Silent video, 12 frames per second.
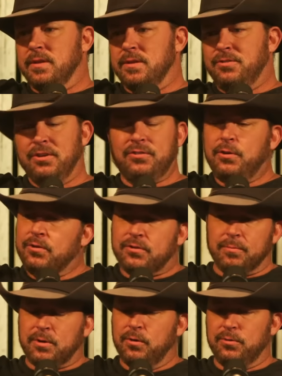just doing
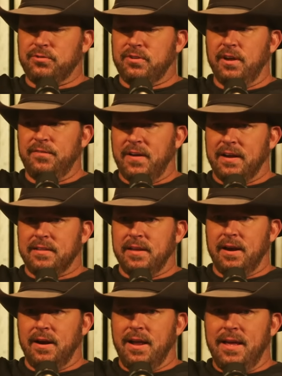some cool stuff out
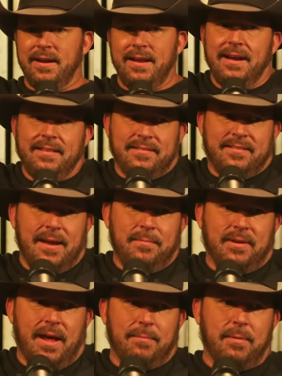there. And at the same
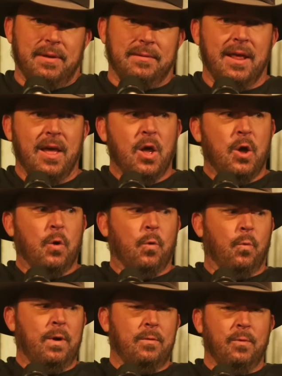time, I mean,
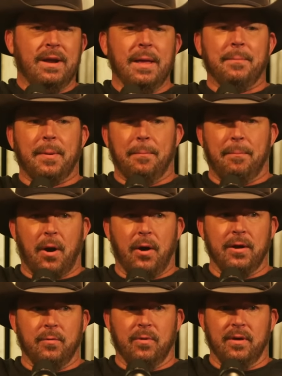we're getting
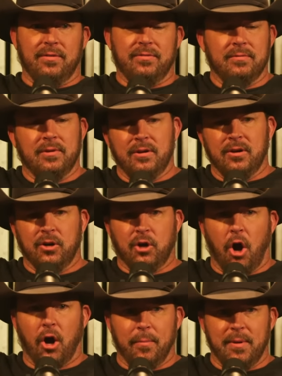bombarded with
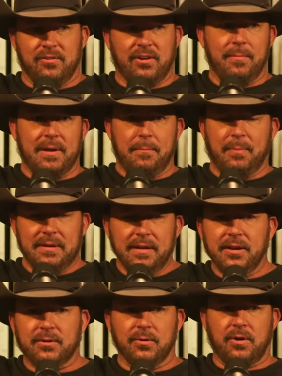garbage. I mean,
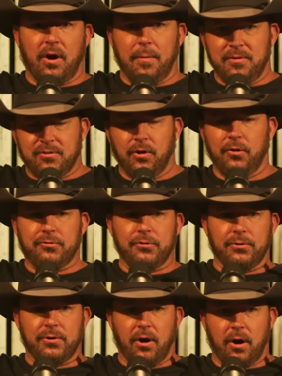political garbage,
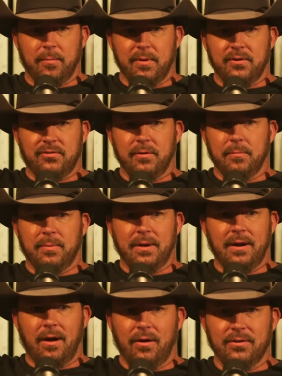cultural garbage,
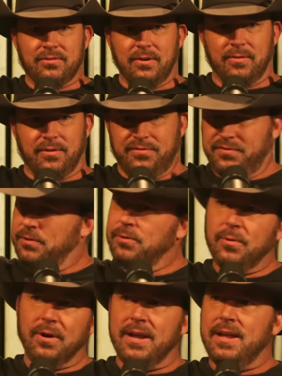but also the food
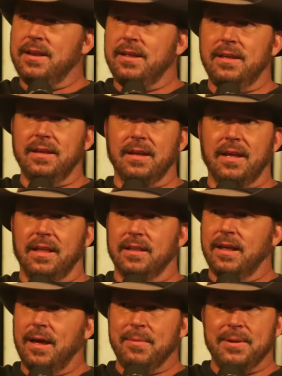we're eating.
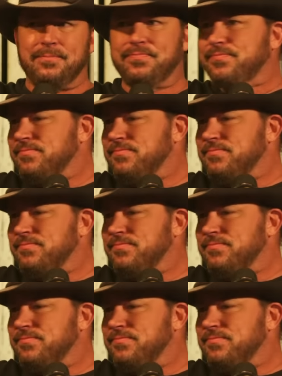And I mean,